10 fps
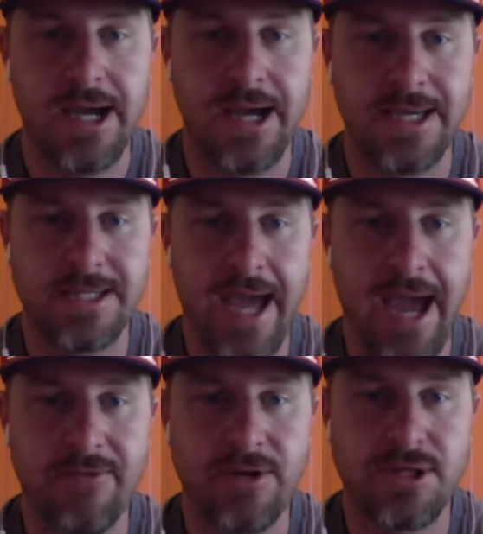His
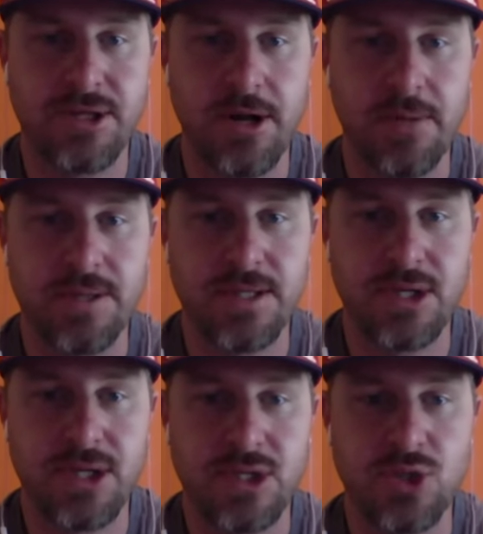average starting
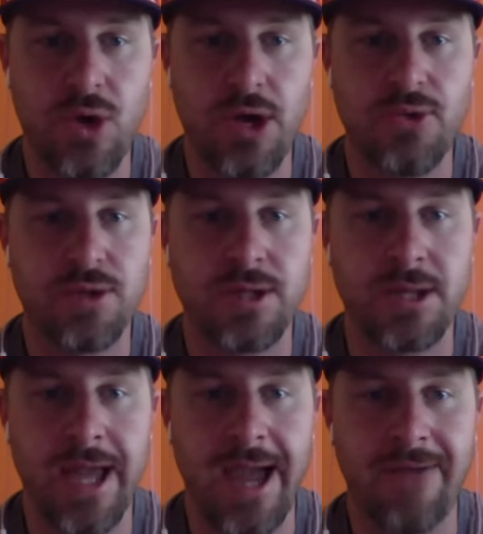position is 12th with an
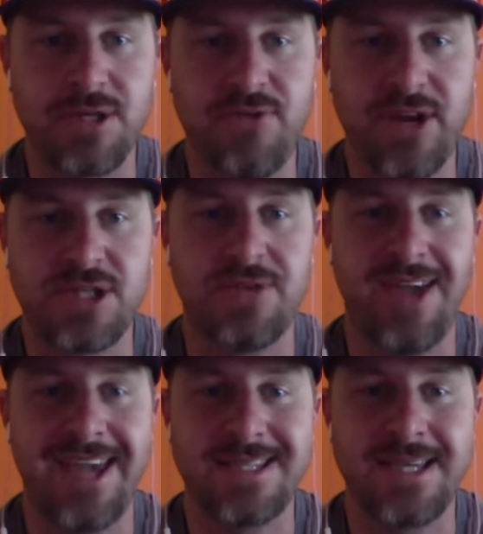average finish of
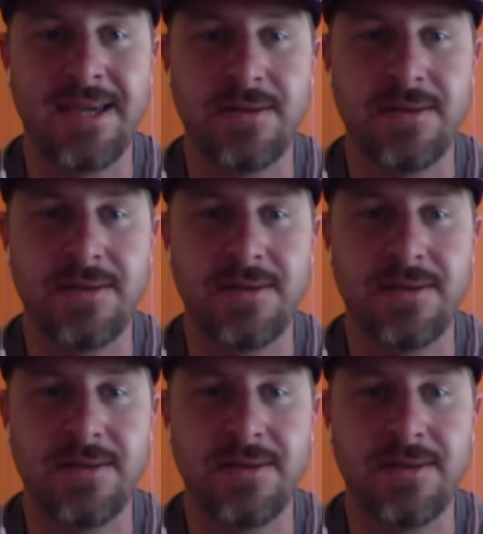18th.